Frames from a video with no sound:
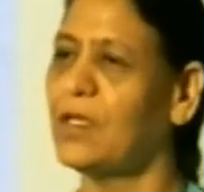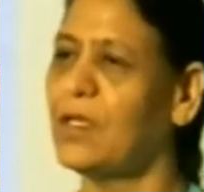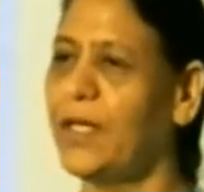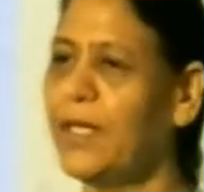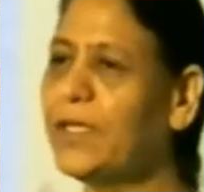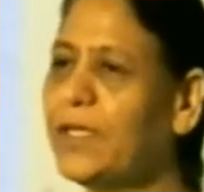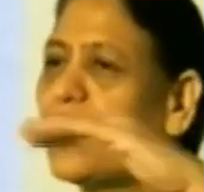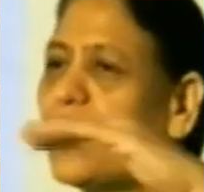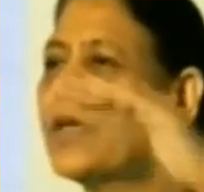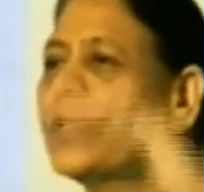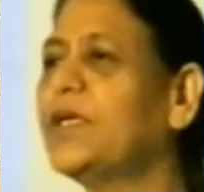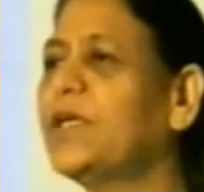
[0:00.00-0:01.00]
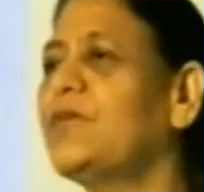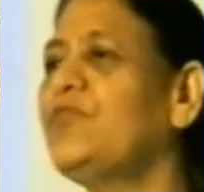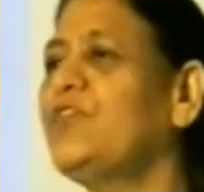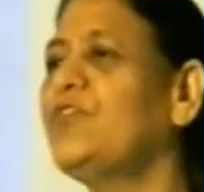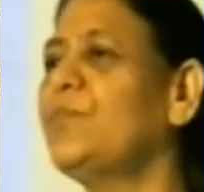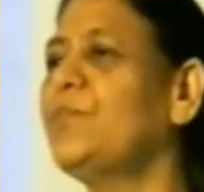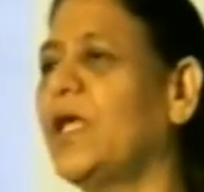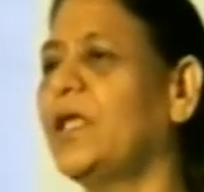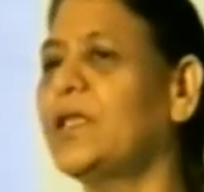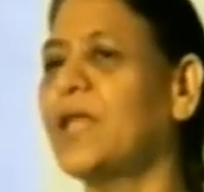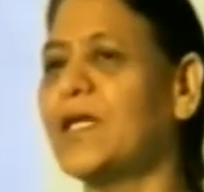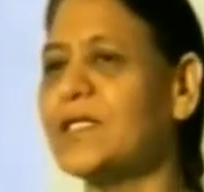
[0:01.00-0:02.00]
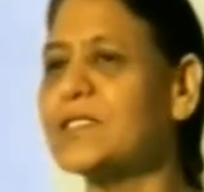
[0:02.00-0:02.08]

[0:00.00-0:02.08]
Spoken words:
in the cognitive domain, that is